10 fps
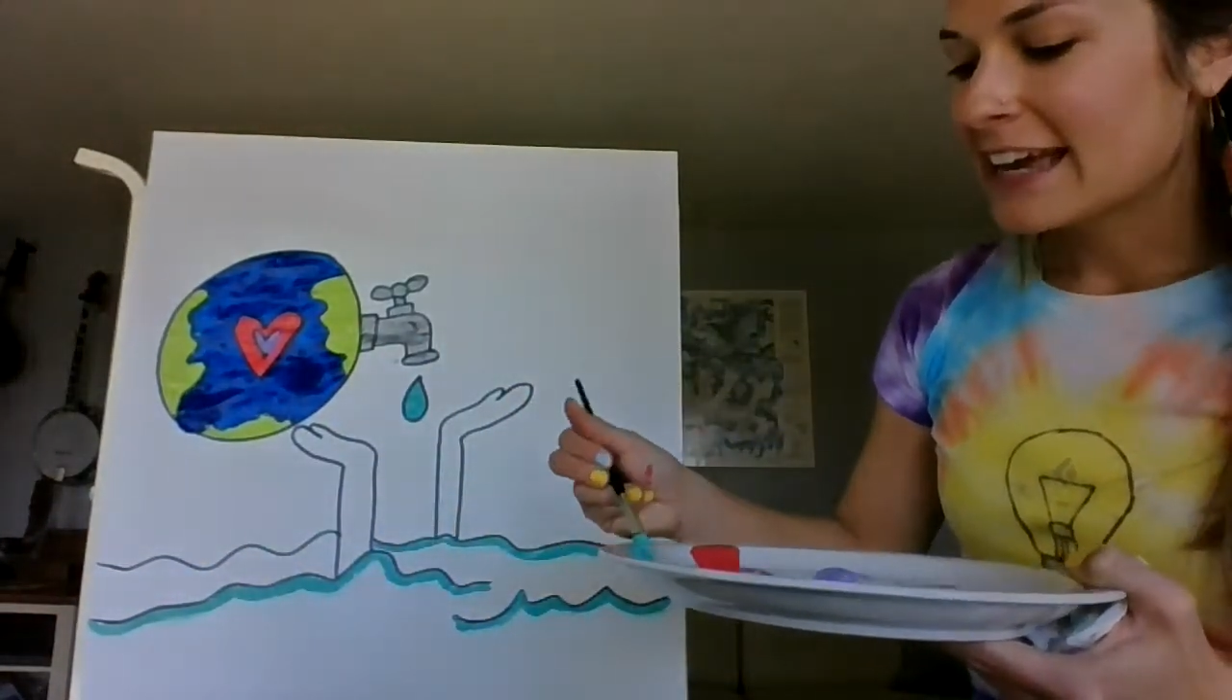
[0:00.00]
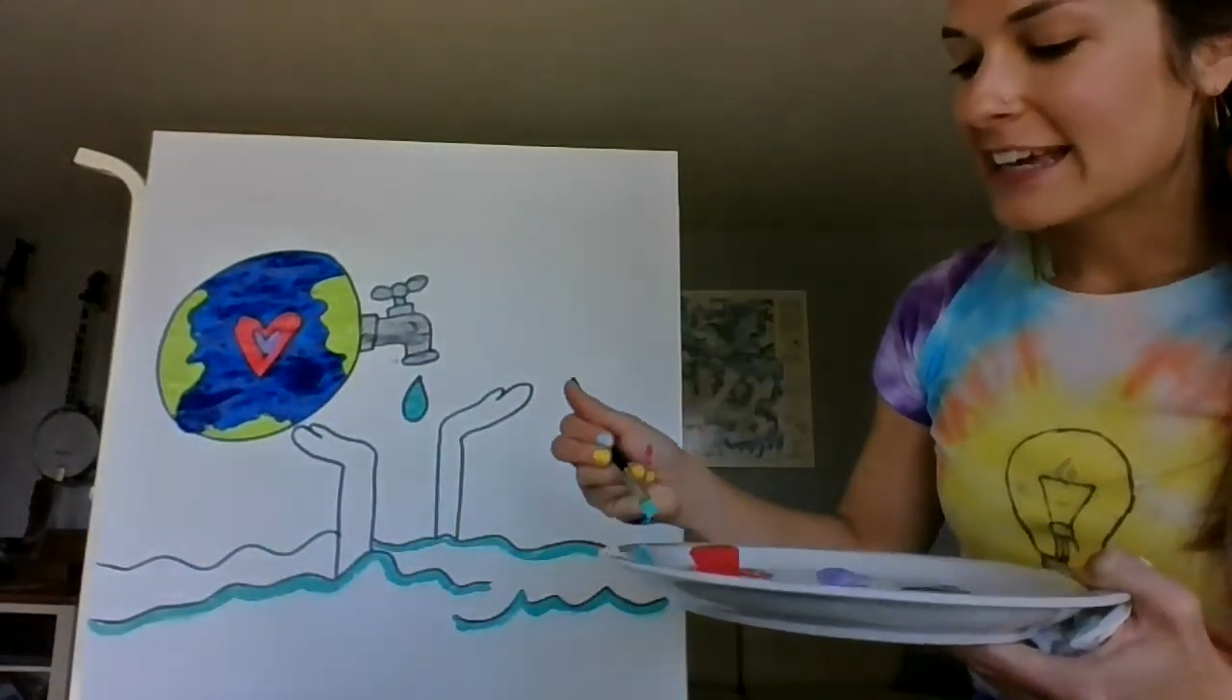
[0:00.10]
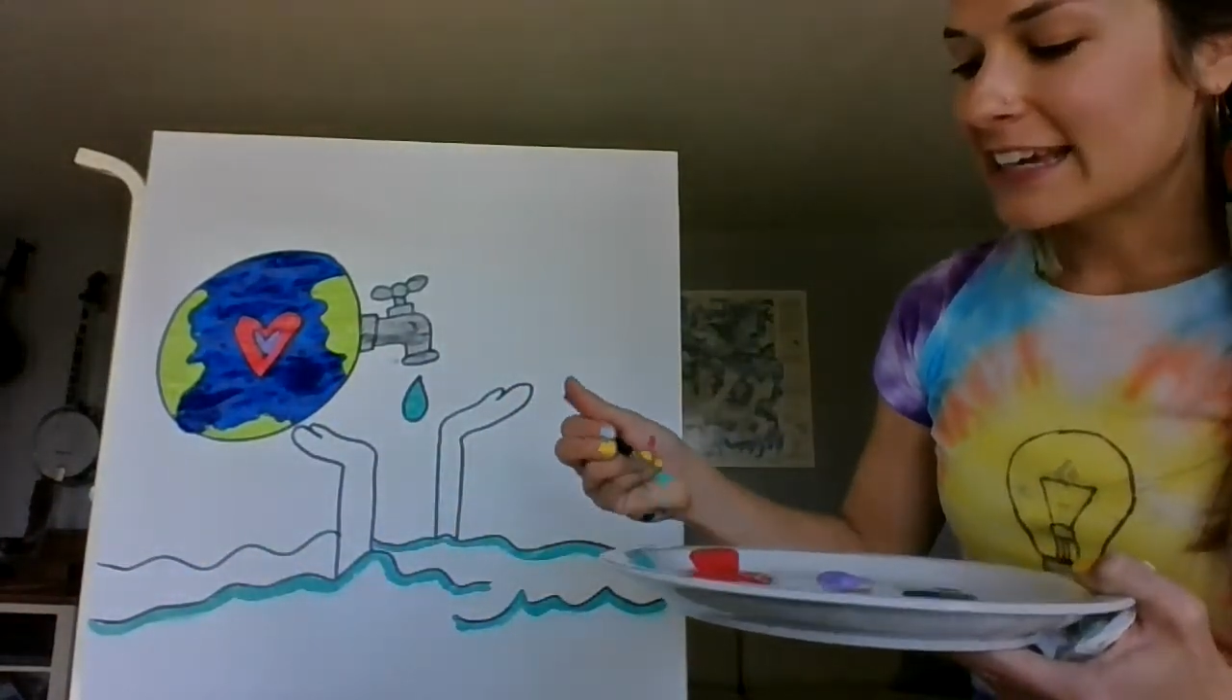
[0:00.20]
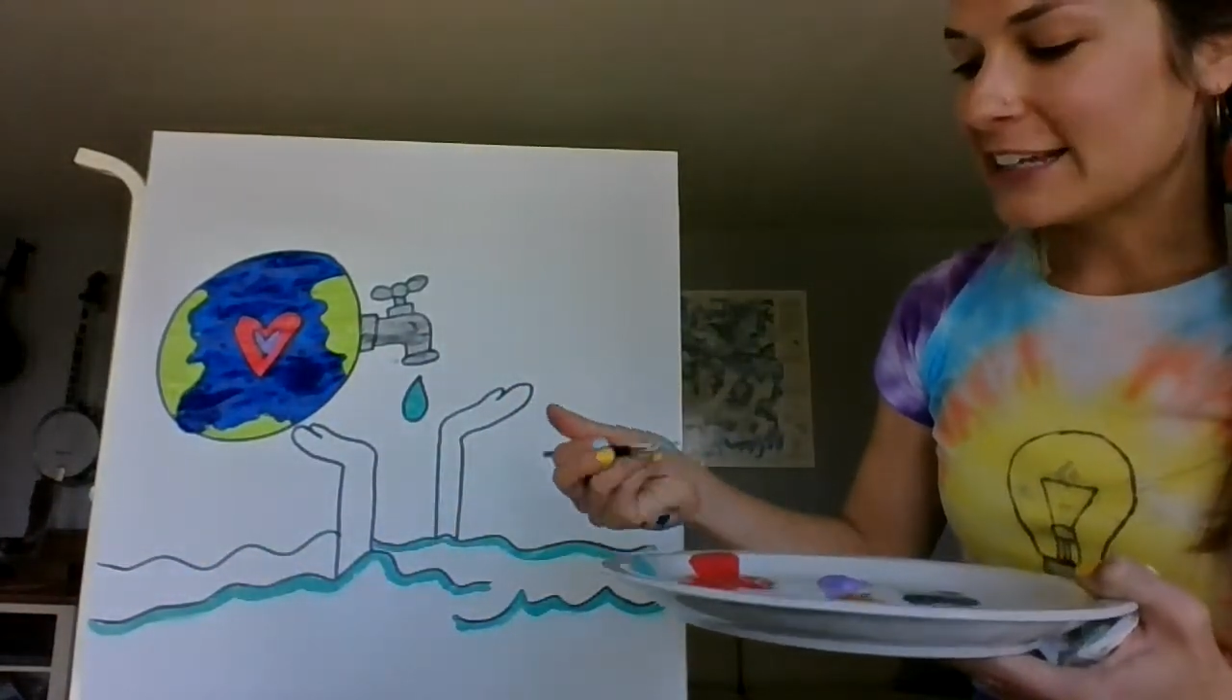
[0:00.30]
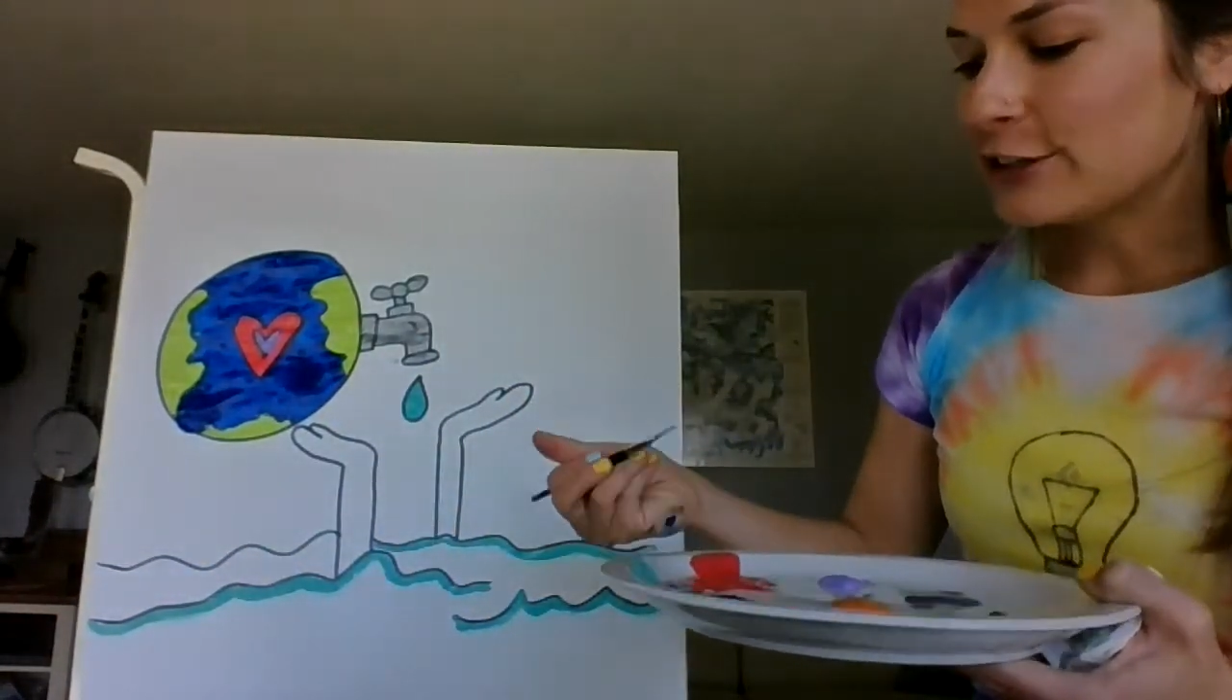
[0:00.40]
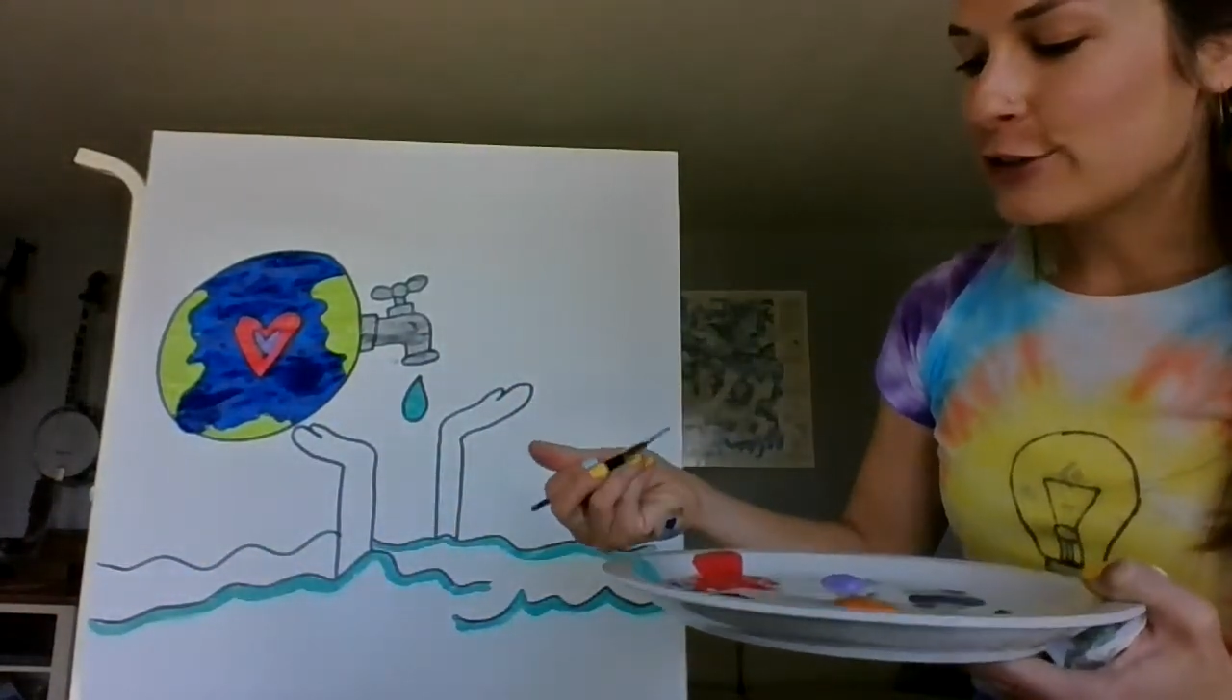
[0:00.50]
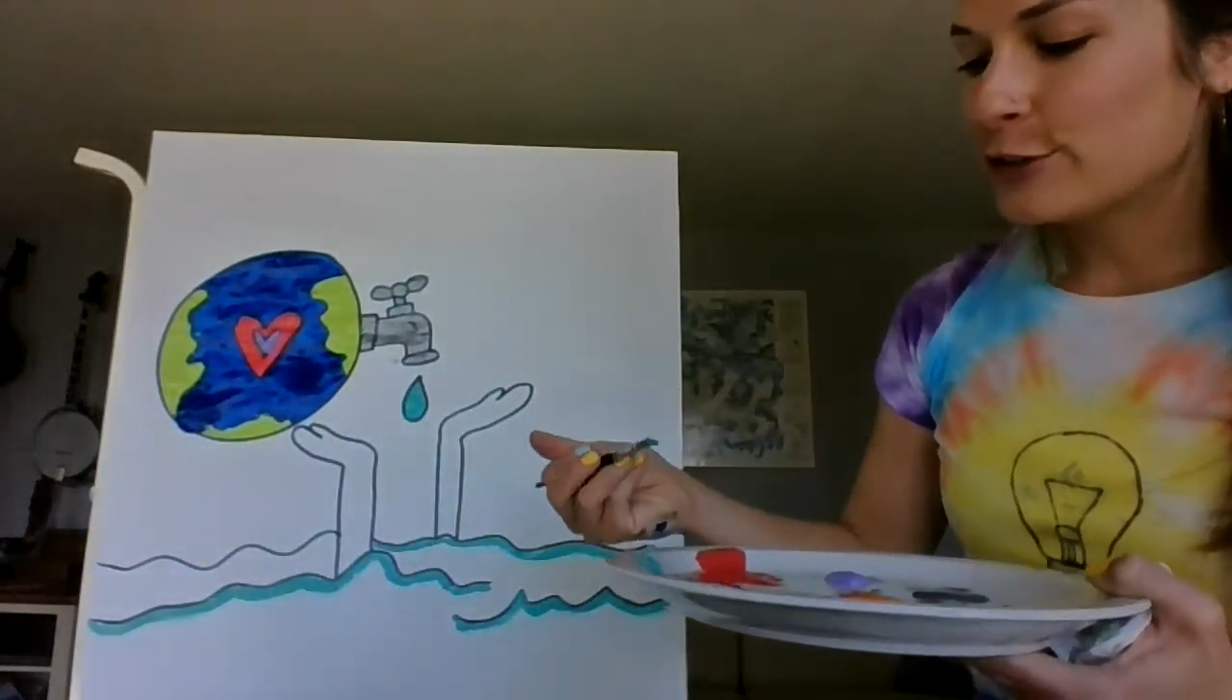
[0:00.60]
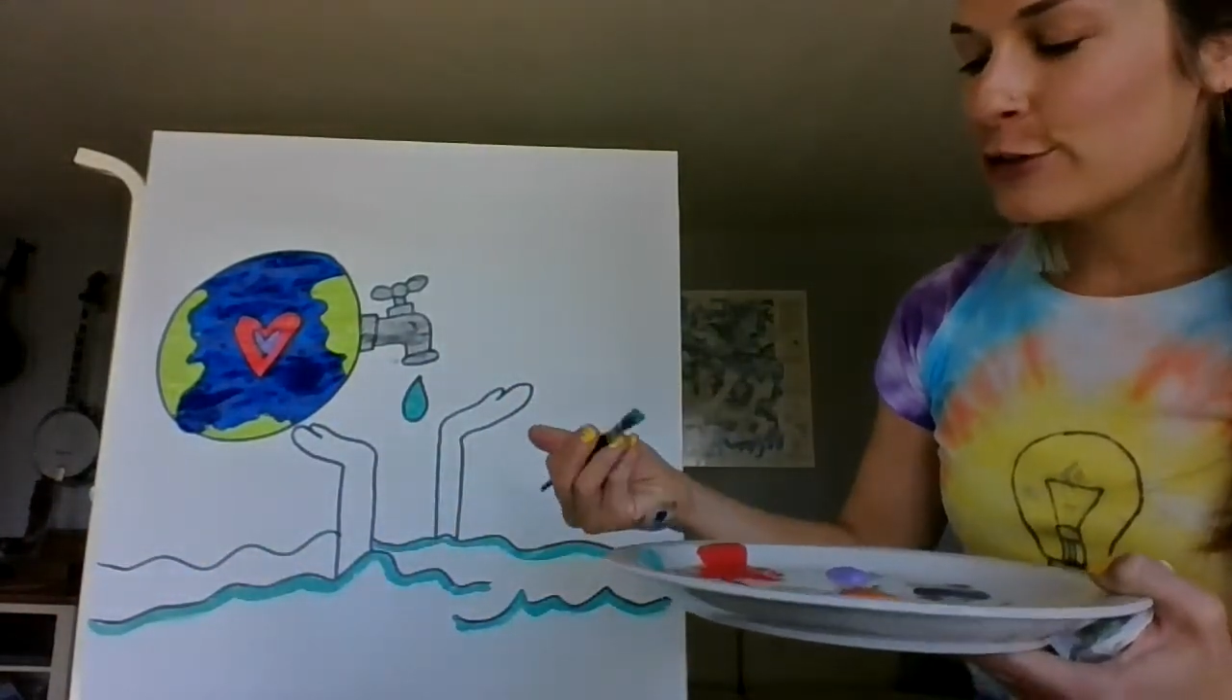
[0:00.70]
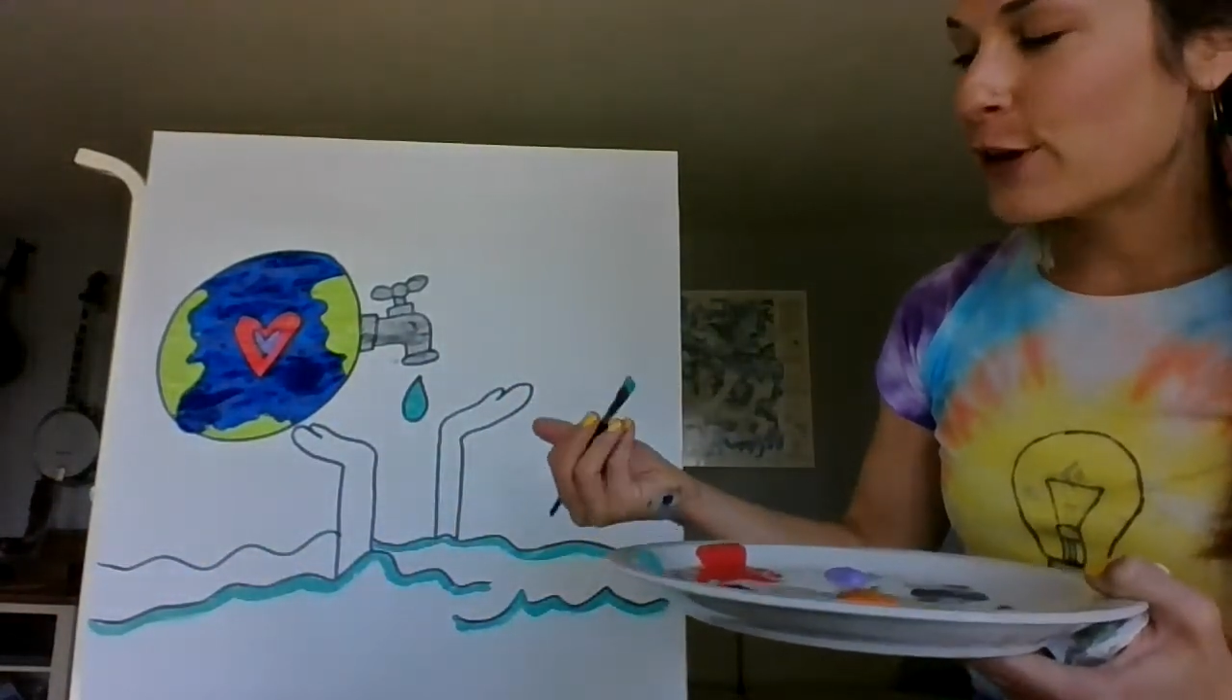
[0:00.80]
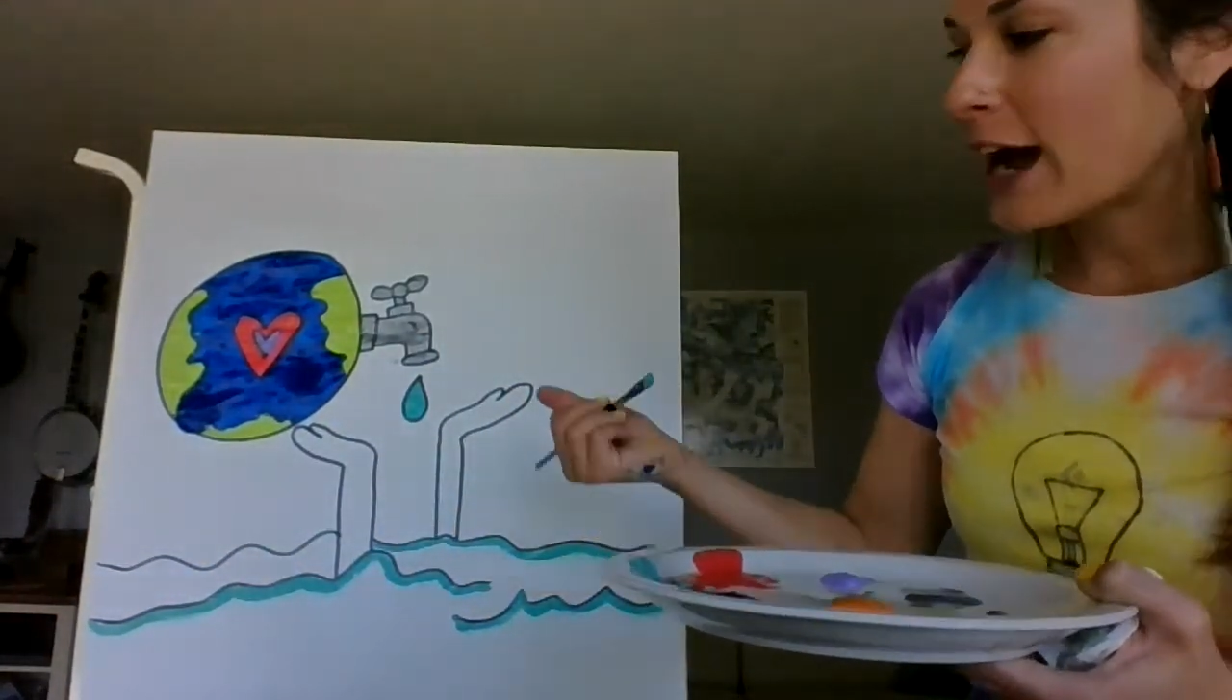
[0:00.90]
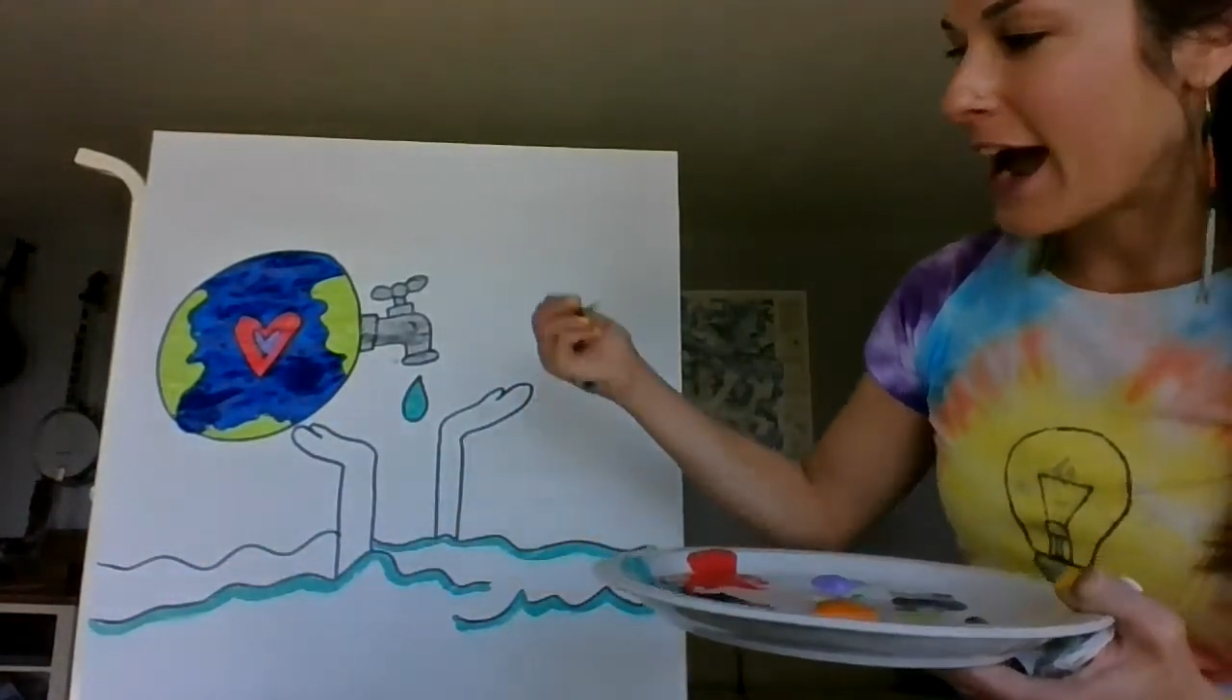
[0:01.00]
can you